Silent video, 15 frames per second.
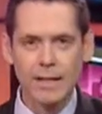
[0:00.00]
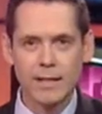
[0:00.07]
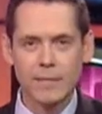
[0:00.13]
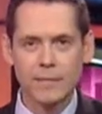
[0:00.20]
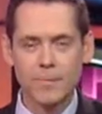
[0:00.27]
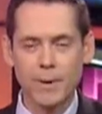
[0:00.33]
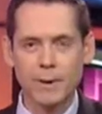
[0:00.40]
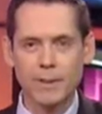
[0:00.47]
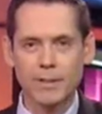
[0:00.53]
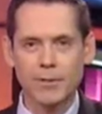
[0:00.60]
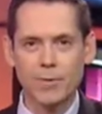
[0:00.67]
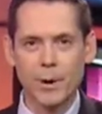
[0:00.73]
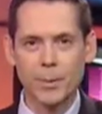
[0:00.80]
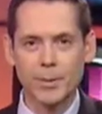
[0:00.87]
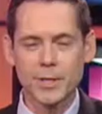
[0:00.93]
This apparently
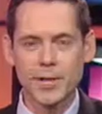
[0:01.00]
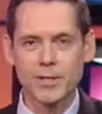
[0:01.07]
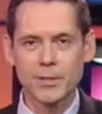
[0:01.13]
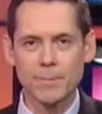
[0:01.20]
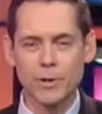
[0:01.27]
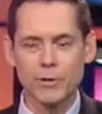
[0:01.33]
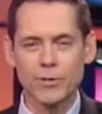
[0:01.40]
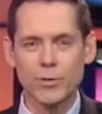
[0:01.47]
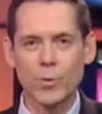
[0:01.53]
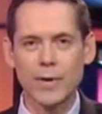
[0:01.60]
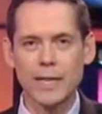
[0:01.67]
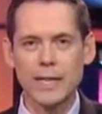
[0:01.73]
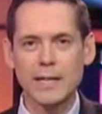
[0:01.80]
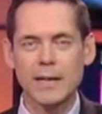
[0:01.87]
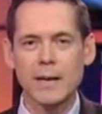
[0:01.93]
represents about
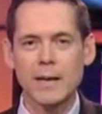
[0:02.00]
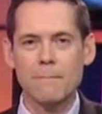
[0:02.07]
$20